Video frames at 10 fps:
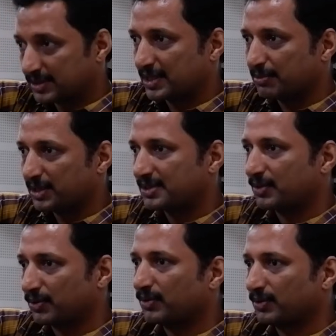sample is
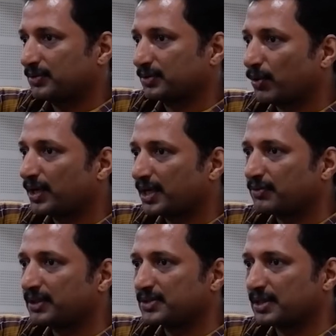on contact
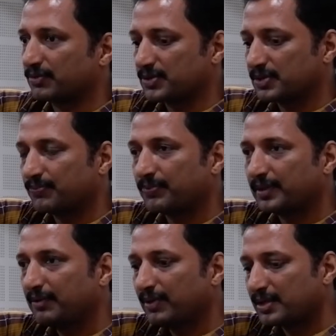with the surface.
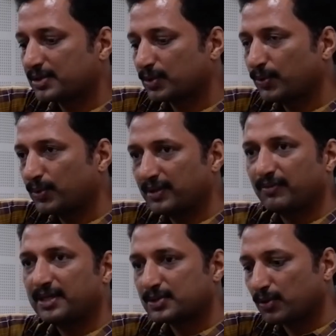Then we are slowly,
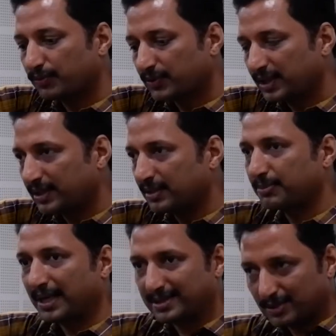very softly
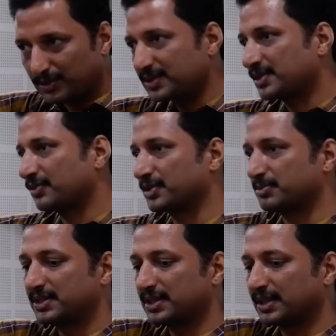patting on the surface
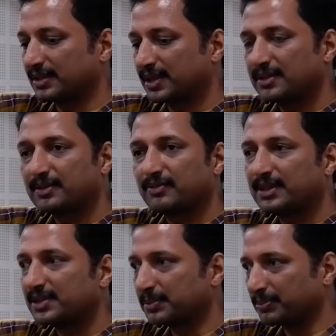basically, right,
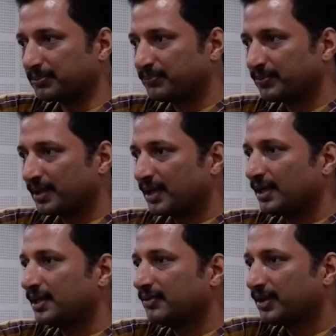with the tip.
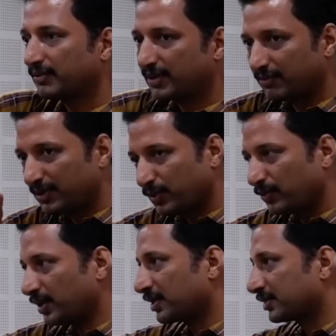And then we know
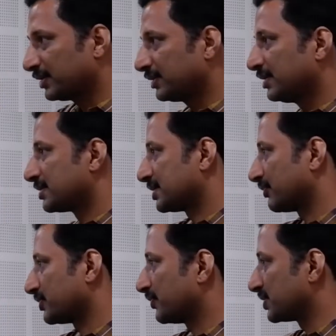what are the
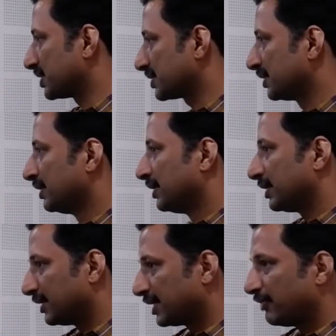surface features,
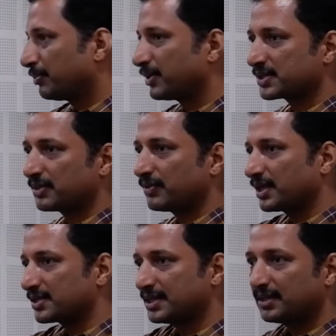and every pixel we
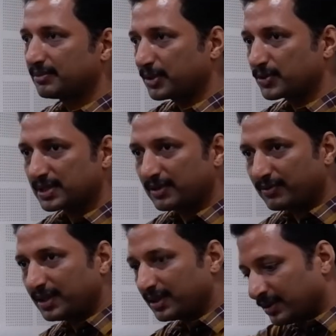can see, because
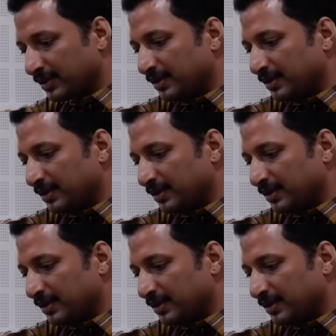every